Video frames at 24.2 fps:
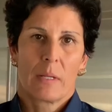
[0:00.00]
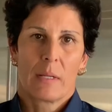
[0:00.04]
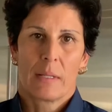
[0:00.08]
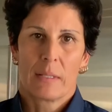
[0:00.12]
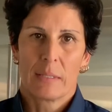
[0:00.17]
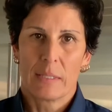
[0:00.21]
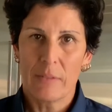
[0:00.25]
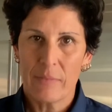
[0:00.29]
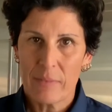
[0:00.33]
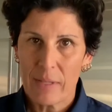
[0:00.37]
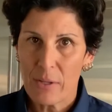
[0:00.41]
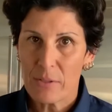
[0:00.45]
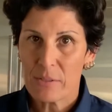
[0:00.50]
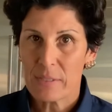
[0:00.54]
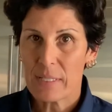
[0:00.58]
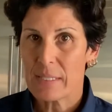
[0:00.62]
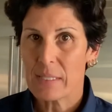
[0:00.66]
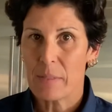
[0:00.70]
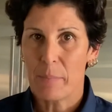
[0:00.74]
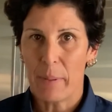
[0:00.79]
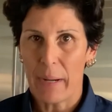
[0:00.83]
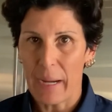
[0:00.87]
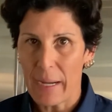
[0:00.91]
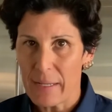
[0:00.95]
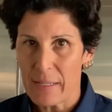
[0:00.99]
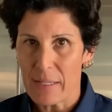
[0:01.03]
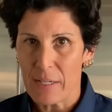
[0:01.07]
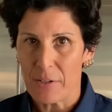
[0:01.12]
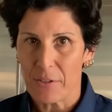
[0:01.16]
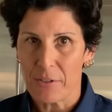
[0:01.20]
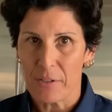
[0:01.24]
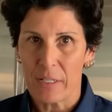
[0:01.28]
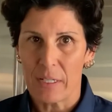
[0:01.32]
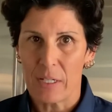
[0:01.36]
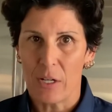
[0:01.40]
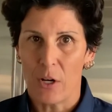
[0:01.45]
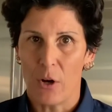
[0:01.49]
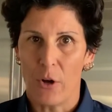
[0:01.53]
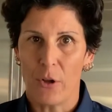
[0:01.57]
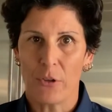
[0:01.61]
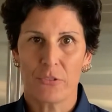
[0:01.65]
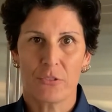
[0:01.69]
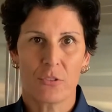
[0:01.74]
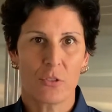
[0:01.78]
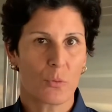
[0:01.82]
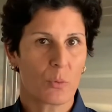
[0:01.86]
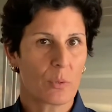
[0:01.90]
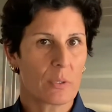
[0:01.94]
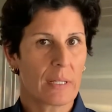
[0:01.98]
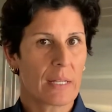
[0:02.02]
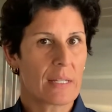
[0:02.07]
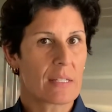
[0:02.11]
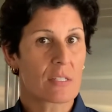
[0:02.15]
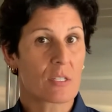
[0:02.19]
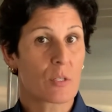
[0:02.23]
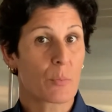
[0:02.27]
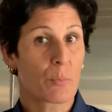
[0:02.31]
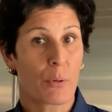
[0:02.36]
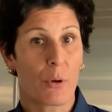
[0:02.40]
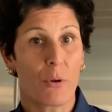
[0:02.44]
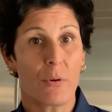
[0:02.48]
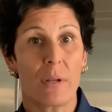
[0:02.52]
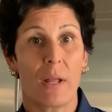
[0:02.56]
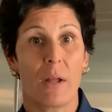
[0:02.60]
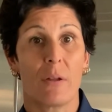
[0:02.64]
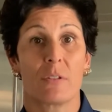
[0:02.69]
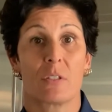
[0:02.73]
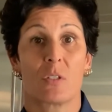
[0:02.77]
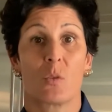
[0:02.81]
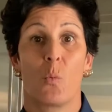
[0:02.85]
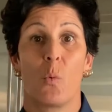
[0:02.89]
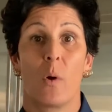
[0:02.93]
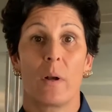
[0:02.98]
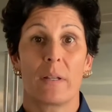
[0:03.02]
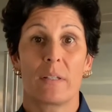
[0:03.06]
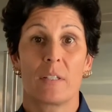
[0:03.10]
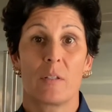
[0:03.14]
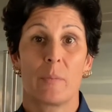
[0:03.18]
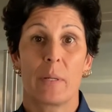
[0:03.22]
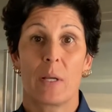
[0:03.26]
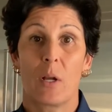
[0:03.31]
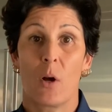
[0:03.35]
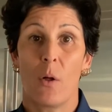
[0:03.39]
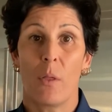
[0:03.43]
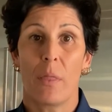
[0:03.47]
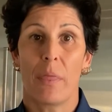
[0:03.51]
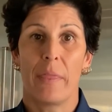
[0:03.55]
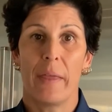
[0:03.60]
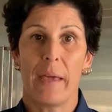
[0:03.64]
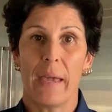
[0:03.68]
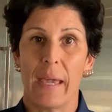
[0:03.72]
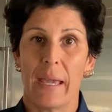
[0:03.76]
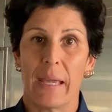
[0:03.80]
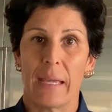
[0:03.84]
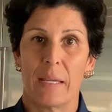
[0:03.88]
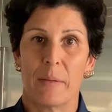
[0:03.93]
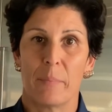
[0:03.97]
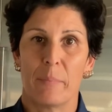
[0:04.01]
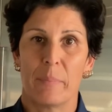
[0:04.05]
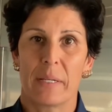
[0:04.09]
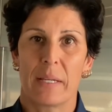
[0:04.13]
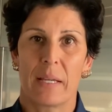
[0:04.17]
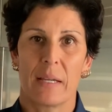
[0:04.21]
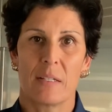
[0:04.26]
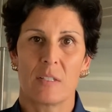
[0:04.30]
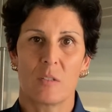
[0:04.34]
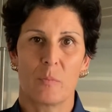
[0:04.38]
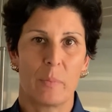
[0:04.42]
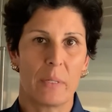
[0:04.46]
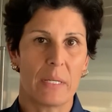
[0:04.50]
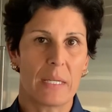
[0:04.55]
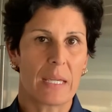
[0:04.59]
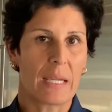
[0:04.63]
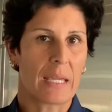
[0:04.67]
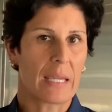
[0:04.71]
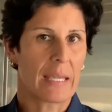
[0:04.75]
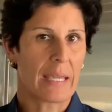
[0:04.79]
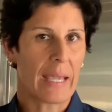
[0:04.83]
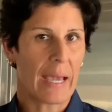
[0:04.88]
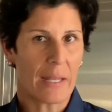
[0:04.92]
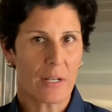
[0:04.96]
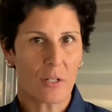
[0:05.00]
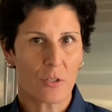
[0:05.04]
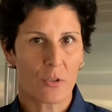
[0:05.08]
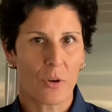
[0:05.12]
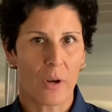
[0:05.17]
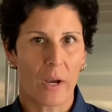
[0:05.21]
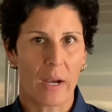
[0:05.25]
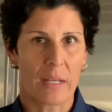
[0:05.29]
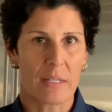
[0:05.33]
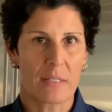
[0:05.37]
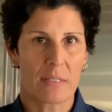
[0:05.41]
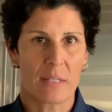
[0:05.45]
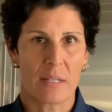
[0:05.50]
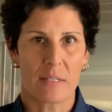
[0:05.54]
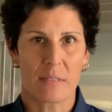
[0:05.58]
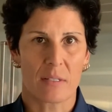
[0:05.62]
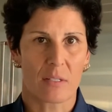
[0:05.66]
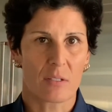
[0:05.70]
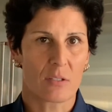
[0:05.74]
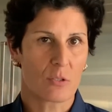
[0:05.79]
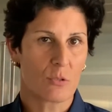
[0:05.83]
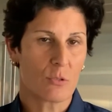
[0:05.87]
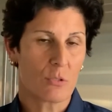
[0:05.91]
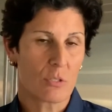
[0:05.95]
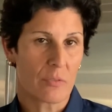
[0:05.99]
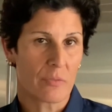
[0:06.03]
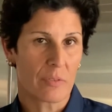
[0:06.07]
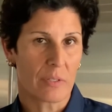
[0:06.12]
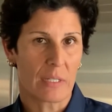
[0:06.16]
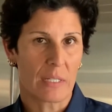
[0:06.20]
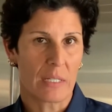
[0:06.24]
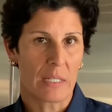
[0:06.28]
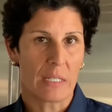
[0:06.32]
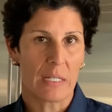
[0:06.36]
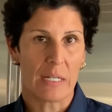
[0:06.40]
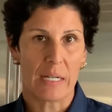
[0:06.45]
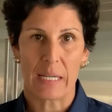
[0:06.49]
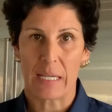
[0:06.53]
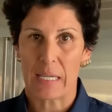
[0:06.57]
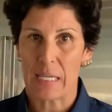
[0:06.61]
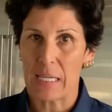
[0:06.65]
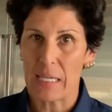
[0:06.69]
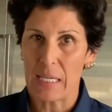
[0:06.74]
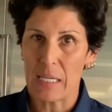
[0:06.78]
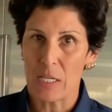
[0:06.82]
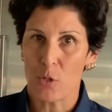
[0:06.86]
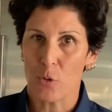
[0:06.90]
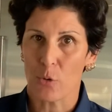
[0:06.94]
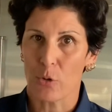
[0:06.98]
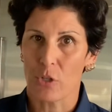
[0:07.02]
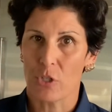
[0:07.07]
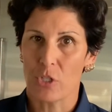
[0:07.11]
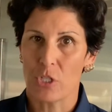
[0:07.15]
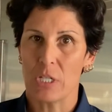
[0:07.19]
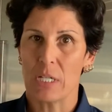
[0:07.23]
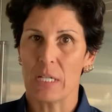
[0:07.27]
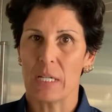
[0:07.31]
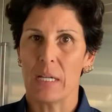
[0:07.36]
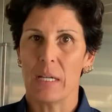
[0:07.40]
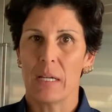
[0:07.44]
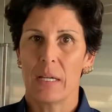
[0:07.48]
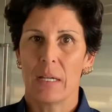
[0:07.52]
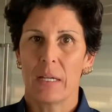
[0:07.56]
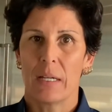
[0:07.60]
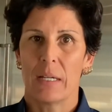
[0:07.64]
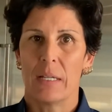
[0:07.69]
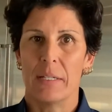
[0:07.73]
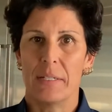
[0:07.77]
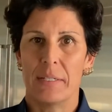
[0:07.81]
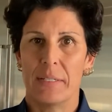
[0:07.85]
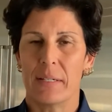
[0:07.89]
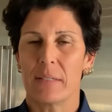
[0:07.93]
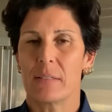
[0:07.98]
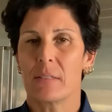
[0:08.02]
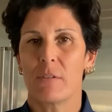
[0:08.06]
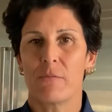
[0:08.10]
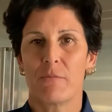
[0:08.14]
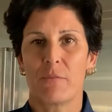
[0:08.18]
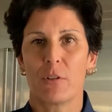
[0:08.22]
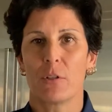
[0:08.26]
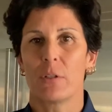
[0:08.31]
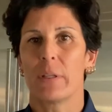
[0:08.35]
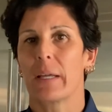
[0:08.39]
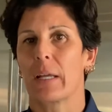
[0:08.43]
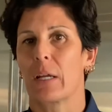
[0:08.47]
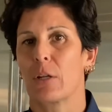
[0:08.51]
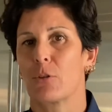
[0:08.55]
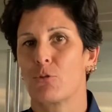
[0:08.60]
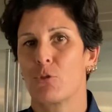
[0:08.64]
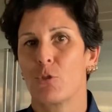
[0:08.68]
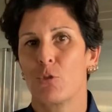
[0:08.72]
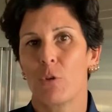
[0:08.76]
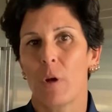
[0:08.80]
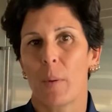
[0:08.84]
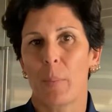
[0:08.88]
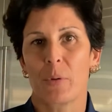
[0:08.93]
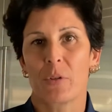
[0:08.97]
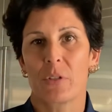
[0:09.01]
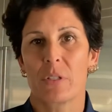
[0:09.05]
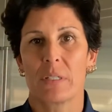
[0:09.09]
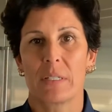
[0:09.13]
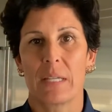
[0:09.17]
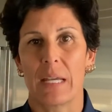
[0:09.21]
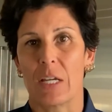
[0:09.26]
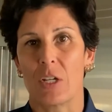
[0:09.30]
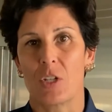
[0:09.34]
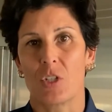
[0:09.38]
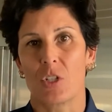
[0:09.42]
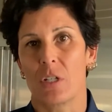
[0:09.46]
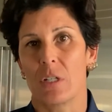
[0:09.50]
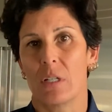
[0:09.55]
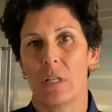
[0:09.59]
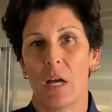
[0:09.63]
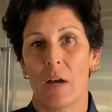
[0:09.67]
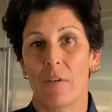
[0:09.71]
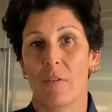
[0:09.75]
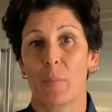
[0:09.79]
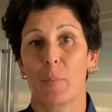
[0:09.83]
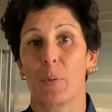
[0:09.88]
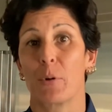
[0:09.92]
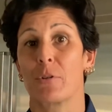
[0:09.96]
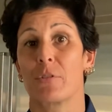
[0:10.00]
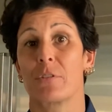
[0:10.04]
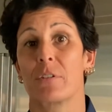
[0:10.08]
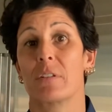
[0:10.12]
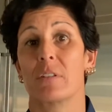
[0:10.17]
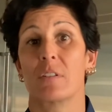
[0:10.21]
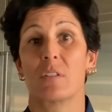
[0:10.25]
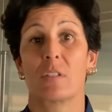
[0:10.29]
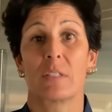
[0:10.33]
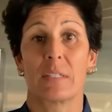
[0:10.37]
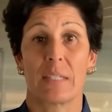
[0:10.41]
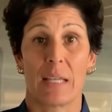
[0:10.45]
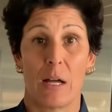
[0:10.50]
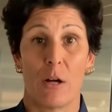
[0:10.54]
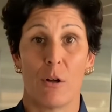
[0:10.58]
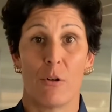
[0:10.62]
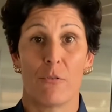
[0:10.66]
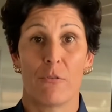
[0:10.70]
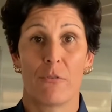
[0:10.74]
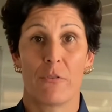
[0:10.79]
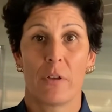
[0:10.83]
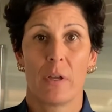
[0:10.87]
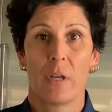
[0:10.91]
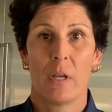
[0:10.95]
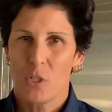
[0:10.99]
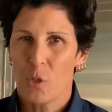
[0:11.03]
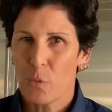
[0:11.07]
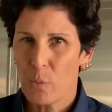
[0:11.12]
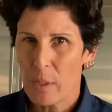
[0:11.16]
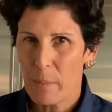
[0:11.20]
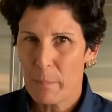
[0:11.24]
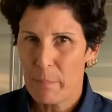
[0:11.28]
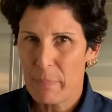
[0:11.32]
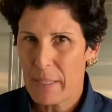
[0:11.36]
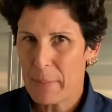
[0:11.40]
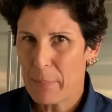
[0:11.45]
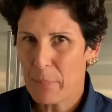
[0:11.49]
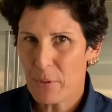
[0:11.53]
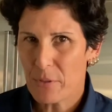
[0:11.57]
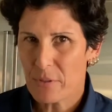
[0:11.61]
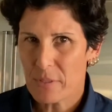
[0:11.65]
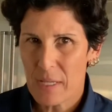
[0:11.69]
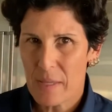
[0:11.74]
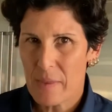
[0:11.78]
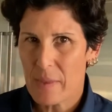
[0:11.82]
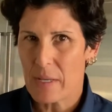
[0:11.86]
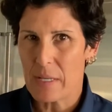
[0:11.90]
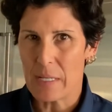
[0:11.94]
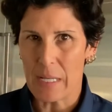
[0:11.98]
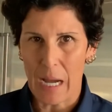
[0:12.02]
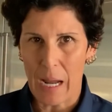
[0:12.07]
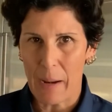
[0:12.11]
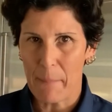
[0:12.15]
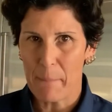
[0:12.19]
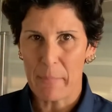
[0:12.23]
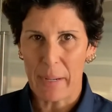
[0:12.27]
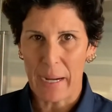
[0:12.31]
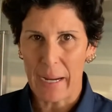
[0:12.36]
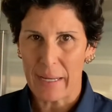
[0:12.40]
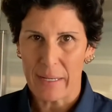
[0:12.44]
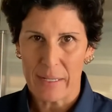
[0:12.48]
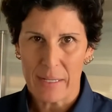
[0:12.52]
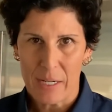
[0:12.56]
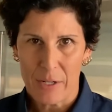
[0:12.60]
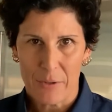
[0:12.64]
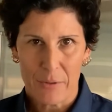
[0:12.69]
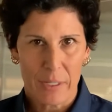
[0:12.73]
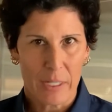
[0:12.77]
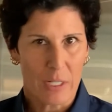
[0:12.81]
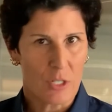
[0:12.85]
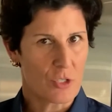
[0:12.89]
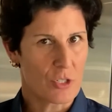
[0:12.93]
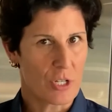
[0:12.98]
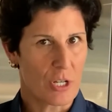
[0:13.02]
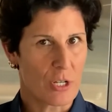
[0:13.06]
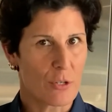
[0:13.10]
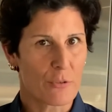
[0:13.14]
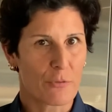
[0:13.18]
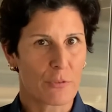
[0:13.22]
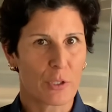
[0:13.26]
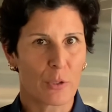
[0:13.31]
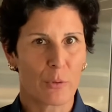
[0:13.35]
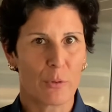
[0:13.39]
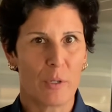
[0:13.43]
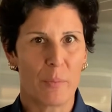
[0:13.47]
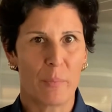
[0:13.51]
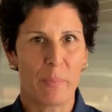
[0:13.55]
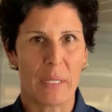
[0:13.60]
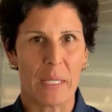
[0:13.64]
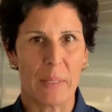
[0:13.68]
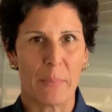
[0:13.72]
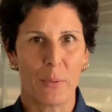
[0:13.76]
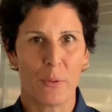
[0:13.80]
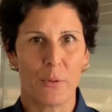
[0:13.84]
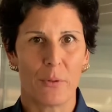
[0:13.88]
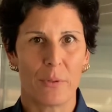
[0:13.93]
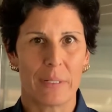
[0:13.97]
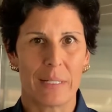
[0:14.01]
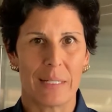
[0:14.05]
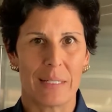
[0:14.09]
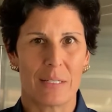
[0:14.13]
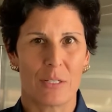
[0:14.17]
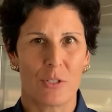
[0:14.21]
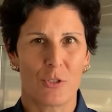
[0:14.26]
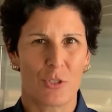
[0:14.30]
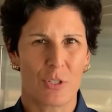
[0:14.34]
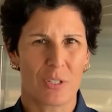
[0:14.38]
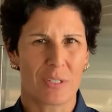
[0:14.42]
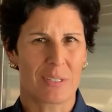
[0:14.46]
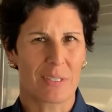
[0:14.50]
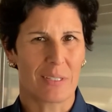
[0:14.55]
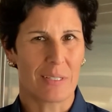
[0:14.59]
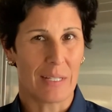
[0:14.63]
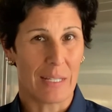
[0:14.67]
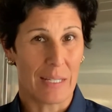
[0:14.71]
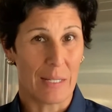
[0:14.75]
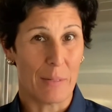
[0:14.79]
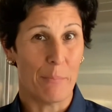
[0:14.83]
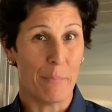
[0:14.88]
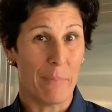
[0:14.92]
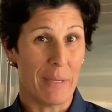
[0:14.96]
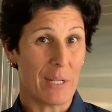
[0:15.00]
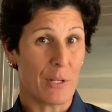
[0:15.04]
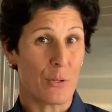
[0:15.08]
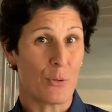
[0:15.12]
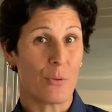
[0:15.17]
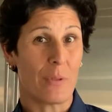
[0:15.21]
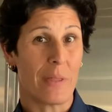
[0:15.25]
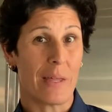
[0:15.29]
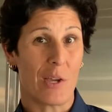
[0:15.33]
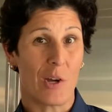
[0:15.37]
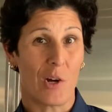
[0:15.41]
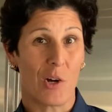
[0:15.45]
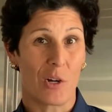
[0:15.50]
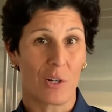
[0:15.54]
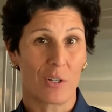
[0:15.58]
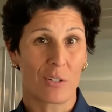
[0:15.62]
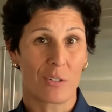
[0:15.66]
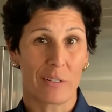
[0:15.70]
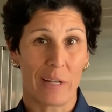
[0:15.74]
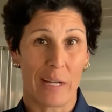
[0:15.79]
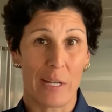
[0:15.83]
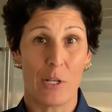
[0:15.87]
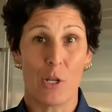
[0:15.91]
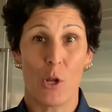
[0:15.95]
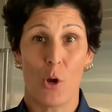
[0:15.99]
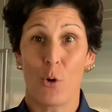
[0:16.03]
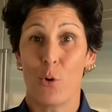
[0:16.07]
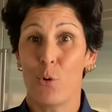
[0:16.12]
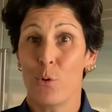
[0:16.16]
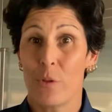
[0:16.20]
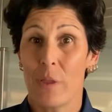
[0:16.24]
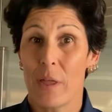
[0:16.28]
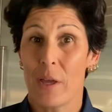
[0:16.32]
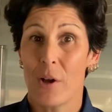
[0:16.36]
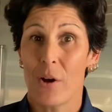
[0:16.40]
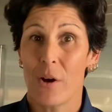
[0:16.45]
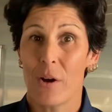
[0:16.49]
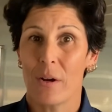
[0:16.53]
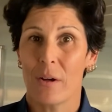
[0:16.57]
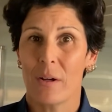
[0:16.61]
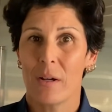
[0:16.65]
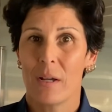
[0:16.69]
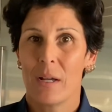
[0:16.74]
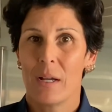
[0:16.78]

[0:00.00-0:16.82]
Living outside the binary also relates to pronouns and wanting to be called they, because being categorized as exclusively a he or she doesn't feel like a true representation of a person's self. So when people say that non-binary and gender fluid people need to just admit who they are and know who they are,